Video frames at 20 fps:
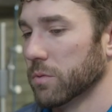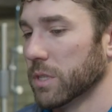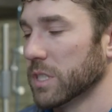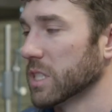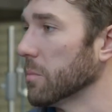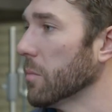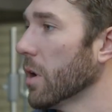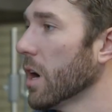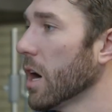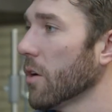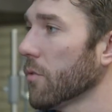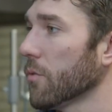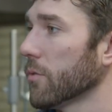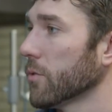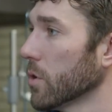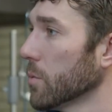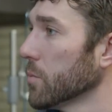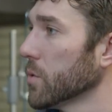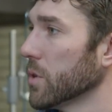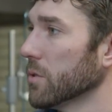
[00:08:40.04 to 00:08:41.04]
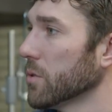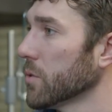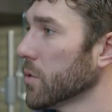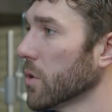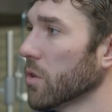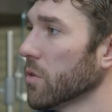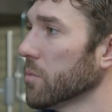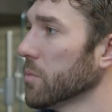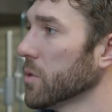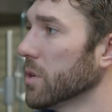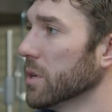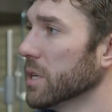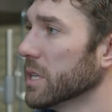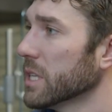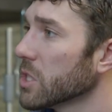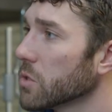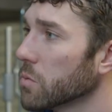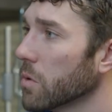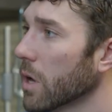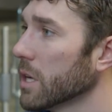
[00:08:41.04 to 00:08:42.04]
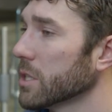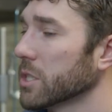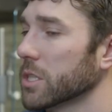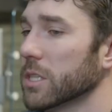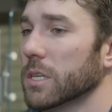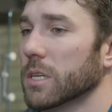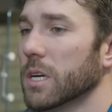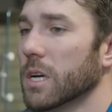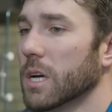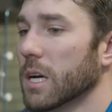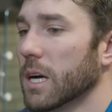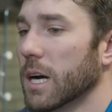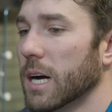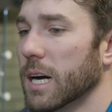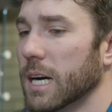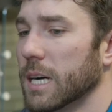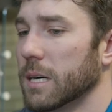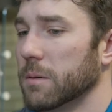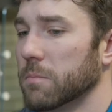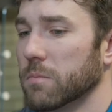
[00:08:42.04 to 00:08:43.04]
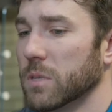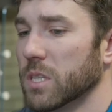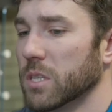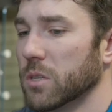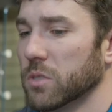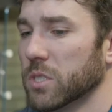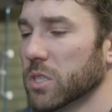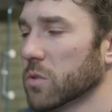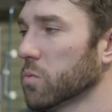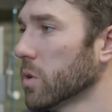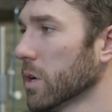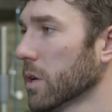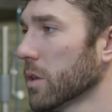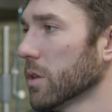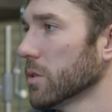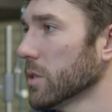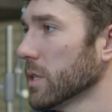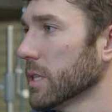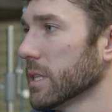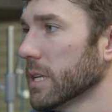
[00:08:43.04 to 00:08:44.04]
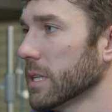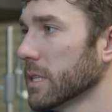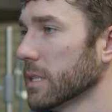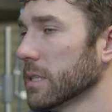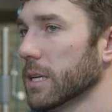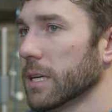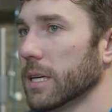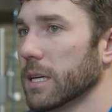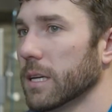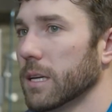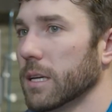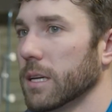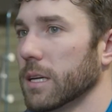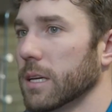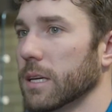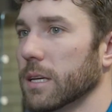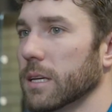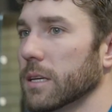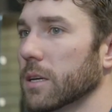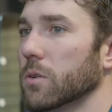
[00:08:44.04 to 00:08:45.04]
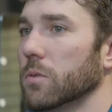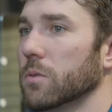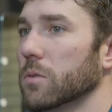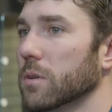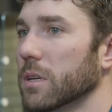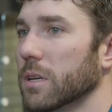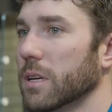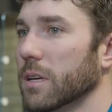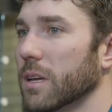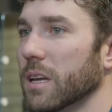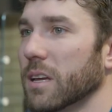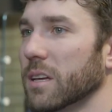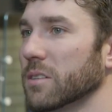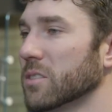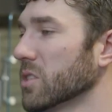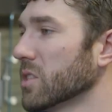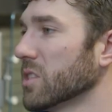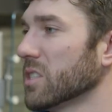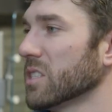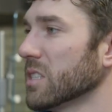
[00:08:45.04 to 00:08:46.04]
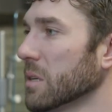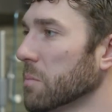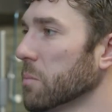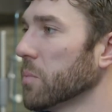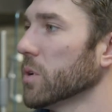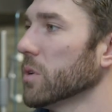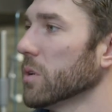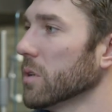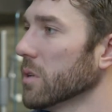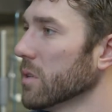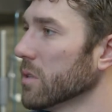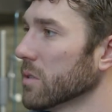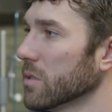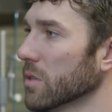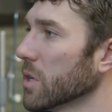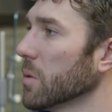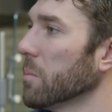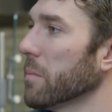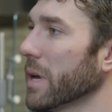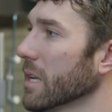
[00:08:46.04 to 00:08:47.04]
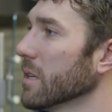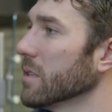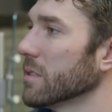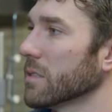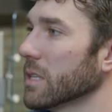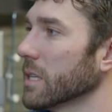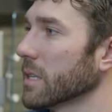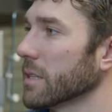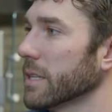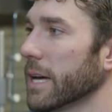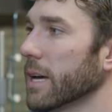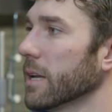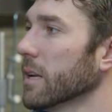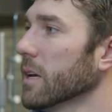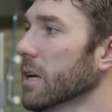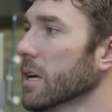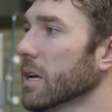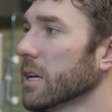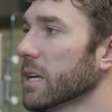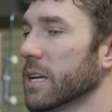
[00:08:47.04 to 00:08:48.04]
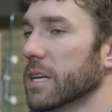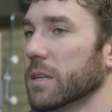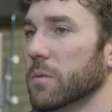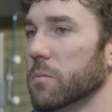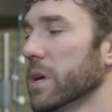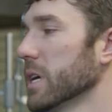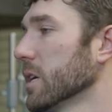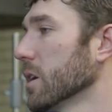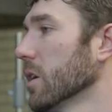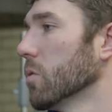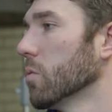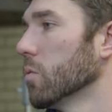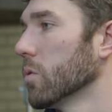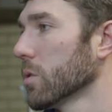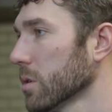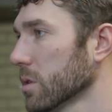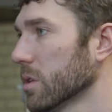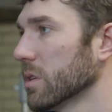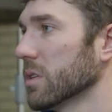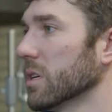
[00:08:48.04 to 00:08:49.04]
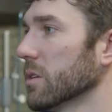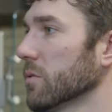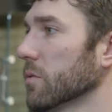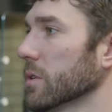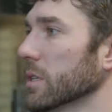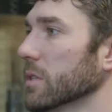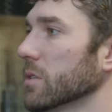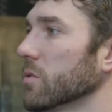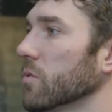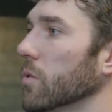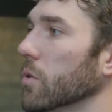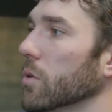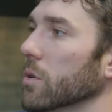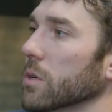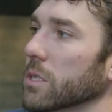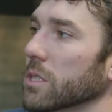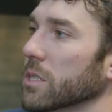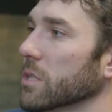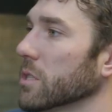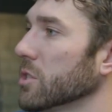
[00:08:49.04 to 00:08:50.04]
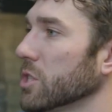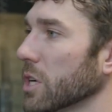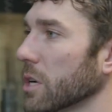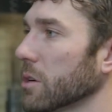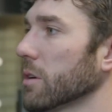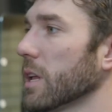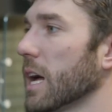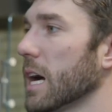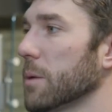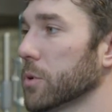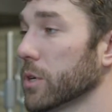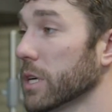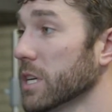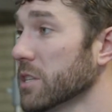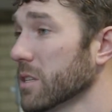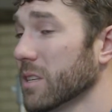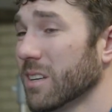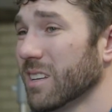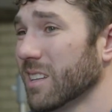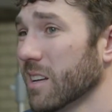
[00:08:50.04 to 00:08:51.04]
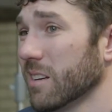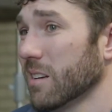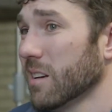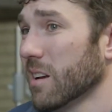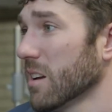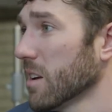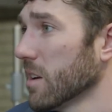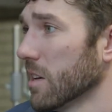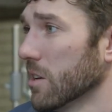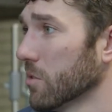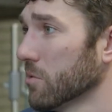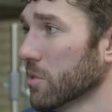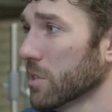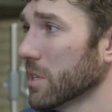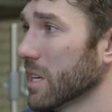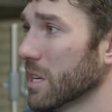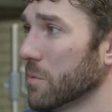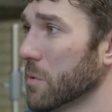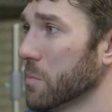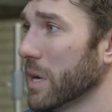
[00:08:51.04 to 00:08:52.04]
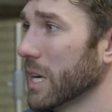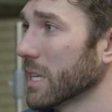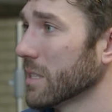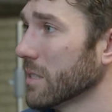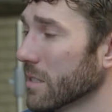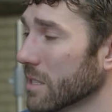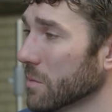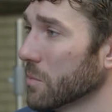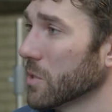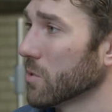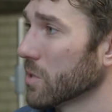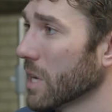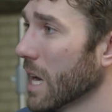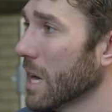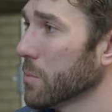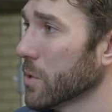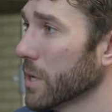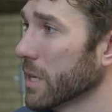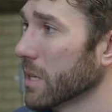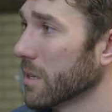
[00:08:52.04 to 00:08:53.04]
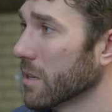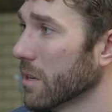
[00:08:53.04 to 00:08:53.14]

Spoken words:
rinse them off, throw them through the dishwasher, just one of those things that just simple little maintenance like that can make a world of difference for just general operation. And then, really coming back to some of those operating